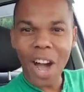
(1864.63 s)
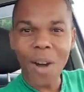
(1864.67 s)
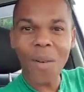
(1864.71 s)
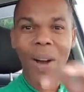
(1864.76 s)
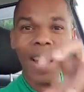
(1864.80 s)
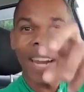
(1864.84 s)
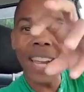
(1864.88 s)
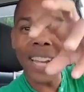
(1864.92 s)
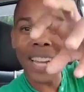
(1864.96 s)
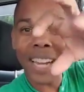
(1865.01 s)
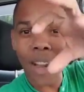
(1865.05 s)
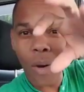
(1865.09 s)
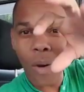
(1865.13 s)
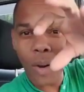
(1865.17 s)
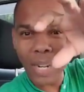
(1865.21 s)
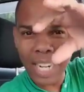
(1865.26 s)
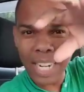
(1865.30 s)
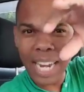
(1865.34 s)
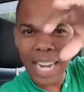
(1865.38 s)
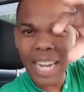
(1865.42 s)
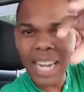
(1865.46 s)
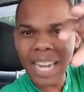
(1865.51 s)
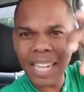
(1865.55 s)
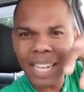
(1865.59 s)
And one
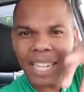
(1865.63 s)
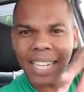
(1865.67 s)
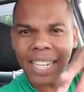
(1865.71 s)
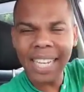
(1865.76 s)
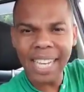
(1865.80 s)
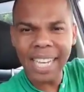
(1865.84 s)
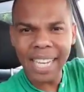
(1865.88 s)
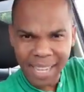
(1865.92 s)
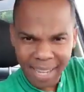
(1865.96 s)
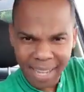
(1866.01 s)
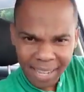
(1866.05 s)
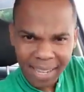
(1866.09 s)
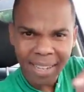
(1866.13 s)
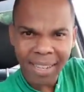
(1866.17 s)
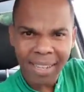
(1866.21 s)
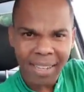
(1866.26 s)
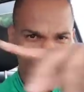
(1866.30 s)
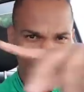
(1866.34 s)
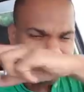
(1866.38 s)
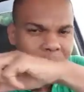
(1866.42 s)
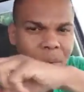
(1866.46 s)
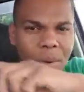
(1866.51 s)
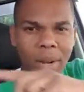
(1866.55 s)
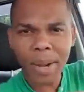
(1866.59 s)
of the little key
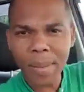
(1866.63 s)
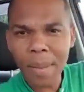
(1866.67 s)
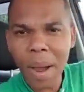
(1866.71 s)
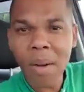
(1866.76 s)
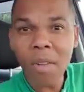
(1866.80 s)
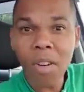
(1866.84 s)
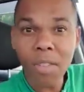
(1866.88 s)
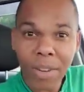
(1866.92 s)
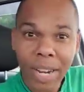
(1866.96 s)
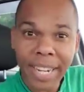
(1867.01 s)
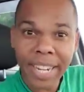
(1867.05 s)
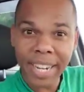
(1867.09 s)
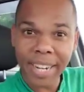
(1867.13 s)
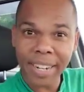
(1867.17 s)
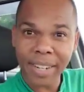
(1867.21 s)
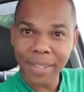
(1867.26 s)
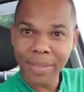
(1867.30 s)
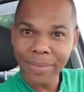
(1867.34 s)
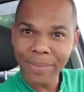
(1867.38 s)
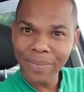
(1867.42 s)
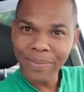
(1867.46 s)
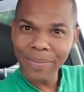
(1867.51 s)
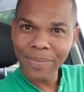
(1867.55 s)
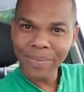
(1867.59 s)
with them over
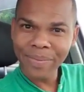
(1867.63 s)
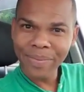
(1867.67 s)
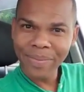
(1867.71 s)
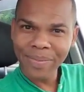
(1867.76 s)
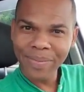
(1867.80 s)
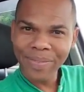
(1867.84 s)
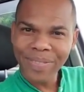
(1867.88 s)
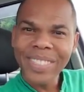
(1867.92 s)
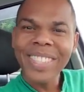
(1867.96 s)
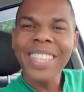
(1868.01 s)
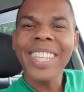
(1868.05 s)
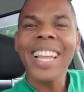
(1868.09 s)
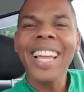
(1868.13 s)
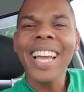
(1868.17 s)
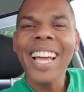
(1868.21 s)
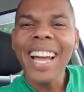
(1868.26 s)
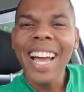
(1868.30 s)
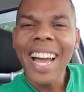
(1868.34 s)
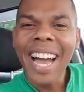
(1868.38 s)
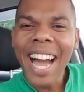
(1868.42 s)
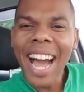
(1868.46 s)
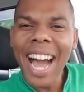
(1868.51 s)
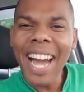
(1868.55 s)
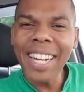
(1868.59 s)
there.
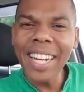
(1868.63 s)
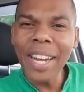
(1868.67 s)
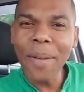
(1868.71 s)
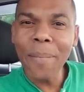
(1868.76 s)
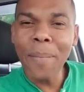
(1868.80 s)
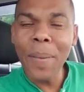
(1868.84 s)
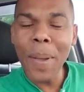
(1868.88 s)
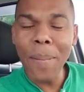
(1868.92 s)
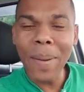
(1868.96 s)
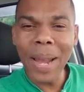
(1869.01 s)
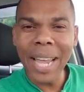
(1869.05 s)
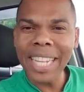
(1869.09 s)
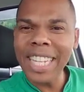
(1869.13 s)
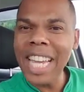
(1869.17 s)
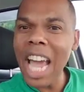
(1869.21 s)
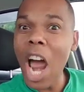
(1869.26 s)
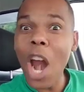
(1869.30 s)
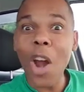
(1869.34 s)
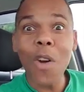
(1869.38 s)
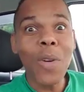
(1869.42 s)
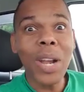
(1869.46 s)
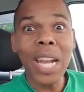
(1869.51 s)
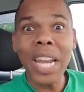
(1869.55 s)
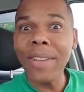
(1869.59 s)
And the people
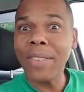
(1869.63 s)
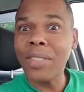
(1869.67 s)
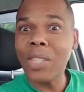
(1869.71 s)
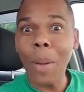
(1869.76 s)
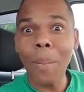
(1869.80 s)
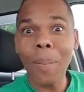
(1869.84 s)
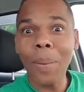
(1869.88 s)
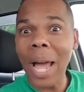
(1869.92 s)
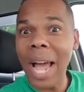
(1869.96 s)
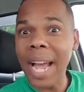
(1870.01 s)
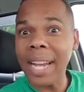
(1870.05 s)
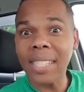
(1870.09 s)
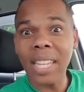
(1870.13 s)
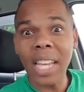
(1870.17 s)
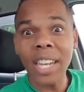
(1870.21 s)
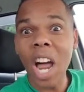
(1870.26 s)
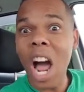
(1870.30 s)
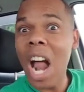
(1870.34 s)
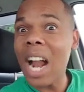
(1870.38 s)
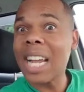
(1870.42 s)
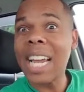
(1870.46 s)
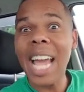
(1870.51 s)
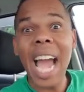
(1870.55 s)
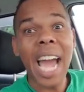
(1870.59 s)
can relieve supplies
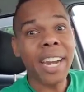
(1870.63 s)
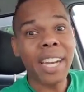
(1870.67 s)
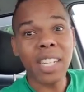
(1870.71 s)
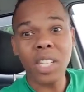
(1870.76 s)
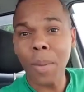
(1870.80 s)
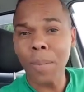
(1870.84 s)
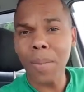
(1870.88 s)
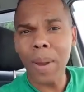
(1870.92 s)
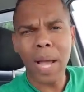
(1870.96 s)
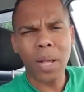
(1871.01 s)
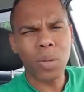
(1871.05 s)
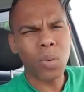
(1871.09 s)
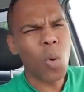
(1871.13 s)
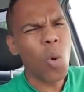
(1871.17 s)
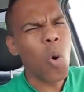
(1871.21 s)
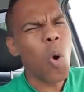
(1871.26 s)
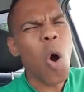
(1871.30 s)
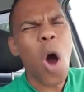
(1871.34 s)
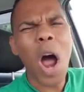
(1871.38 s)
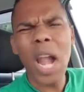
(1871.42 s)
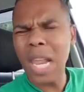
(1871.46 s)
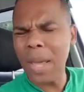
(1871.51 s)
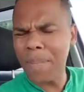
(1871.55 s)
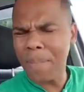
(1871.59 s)
and all kind of supplies.
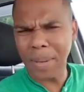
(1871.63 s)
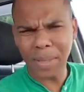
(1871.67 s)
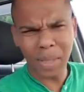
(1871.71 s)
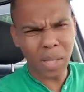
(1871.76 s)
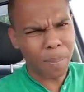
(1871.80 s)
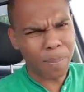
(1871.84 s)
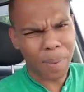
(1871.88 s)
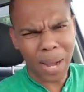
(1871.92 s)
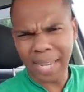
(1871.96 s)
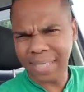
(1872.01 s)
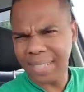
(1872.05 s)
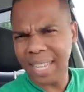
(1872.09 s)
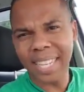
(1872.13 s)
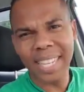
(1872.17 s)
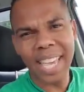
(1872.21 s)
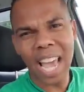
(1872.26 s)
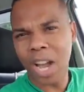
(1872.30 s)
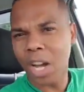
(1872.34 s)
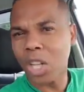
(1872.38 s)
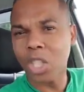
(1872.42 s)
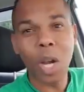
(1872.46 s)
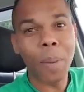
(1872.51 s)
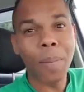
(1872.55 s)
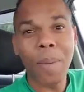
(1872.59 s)
Whole heap of supplies they
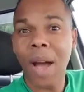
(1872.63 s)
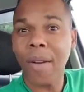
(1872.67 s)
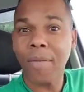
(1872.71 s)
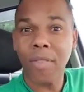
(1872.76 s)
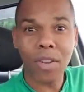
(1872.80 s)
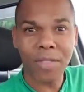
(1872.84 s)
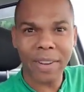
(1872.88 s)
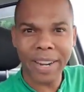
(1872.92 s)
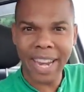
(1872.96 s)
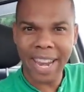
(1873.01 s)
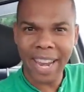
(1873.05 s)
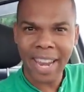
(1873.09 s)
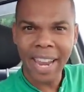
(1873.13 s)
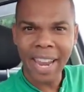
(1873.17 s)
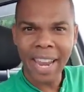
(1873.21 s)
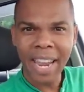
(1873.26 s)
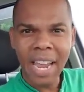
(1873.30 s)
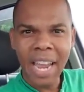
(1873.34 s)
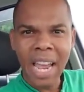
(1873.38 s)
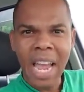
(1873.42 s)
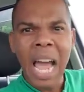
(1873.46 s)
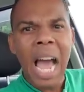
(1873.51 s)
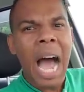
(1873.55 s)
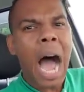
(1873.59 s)
can go drop off over there.
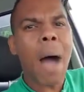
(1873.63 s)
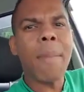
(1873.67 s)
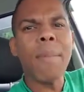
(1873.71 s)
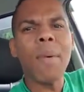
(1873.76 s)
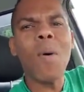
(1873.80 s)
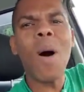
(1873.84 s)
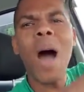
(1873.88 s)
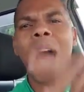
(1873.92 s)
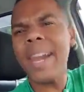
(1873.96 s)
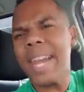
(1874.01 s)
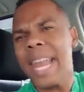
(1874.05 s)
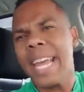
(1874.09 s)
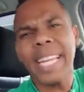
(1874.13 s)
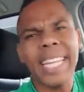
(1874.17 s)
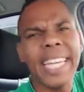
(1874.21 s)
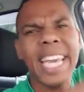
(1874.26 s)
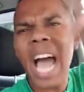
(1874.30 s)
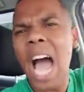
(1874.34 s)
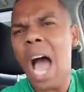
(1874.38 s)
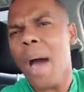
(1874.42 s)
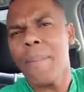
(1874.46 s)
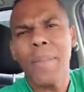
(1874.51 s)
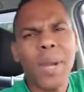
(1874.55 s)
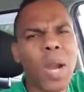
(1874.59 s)
And I want
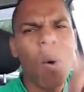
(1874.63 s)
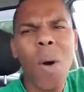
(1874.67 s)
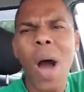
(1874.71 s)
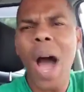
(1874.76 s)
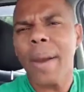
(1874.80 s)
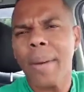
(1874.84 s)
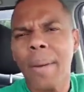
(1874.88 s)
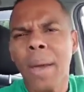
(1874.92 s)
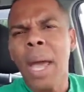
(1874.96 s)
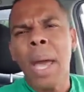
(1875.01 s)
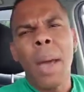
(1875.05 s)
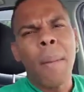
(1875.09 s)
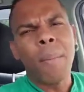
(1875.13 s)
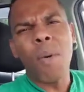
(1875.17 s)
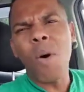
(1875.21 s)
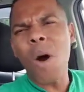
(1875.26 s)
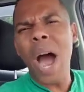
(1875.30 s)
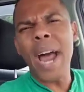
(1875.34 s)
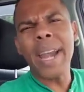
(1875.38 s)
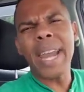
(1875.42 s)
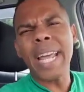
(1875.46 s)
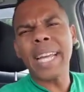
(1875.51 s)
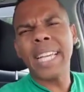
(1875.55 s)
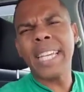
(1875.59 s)

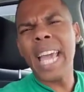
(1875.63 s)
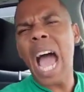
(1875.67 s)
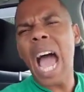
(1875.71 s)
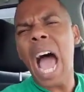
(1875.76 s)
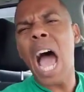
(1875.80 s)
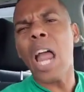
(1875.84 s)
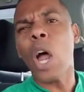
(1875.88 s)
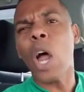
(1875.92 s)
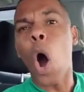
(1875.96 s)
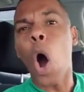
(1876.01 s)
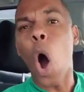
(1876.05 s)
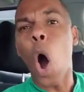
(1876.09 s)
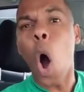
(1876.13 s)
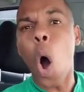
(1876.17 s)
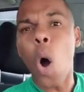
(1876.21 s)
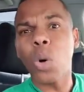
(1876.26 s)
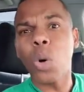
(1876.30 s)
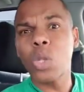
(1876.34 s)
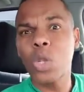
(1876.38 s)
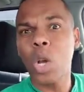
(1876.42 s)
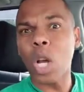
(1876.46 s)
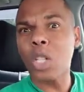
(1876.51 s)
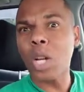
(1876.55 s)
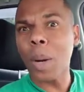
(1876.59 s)
them can
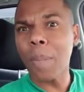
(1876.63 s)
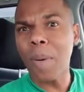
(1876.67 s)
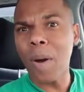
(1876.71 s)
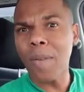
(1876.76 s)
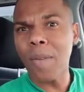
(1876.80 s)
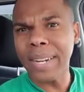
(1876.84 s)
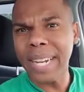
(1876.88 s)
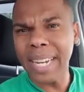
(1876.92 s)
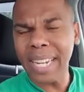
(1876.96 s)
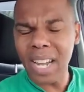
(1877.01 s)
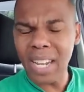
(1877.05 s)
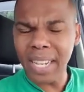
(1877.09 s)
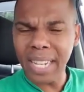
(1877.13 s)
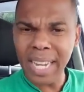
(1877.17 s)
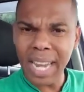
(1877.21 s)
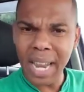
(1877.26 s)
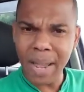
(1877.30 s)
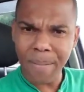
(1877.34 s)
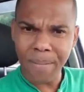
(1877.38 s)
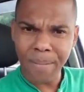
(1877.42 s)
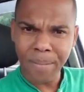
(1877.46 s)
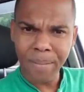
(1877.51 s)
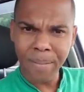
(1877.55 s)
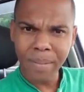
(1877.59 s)
house go drop over there and
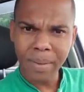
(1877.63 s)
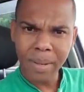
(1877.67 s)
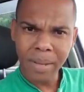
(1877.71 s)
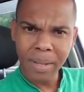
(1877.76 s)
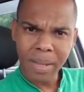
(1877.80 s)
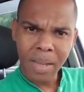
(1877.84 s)
give them.